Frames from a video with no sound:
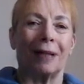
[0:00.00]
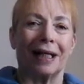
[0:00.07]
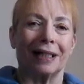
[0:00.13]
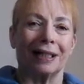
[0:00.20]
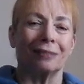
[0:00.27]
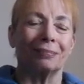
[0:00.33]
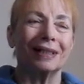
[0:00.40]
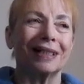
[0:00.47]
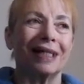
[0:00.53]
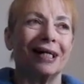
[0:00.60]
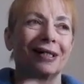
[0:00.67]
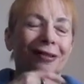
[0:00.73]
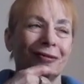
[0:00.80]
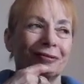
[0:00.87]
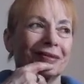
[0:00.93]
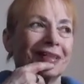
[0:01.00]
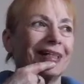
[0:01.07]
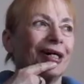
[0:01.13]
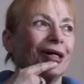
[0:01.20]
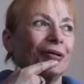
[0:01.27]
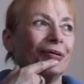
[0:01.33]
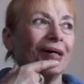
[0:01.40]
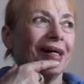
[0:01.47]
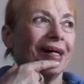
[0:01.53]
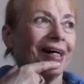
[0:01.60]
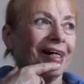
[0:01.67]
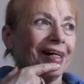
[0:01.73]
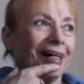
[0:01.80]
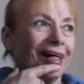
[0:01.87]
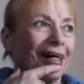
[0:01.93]
pain themselves. So
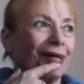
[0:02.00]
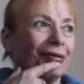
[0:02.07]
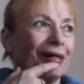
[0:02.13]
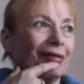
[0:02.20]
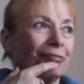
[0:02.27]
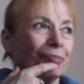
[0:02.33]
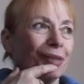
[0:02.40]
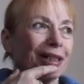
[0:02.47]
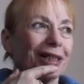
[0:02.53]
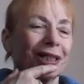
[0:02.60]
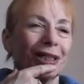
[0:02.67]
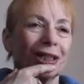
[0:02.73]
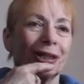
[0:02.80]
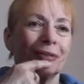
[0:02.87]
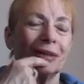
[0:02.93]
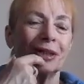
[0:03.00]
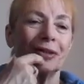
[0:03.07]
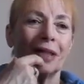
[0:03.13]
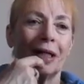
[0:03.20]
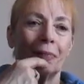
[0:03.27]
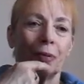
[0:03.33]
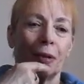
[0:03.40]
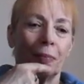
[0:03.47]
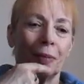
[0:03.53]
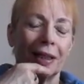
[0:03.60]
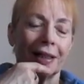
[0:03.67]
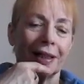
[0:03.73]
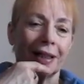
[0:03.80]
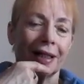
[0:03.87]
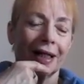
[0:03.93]
I wait for my son to come and do that
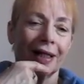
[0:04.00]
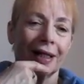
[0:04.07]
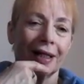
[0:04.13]
properly.